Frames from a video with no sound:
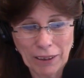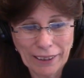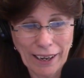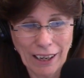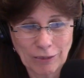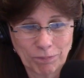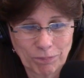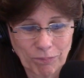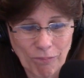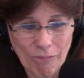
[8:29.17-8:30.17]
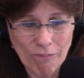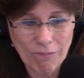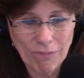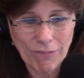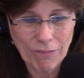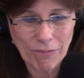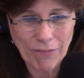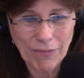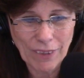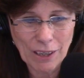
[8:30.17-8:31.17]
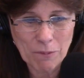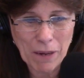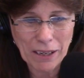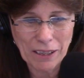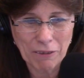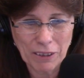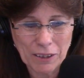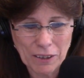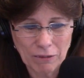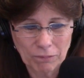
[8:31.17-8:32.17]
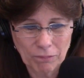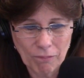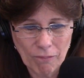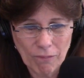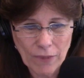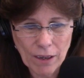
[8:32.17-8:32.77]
Into the yeah. camera does make a that difference. Pretty well made, yeah.